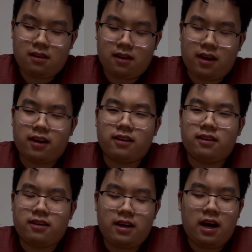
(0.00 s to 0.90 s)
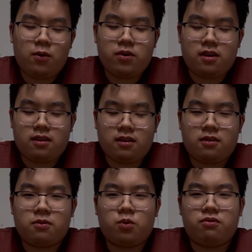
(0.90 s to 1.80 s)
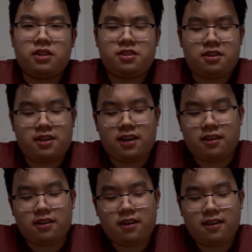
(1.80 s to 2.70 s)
And now we reach the end.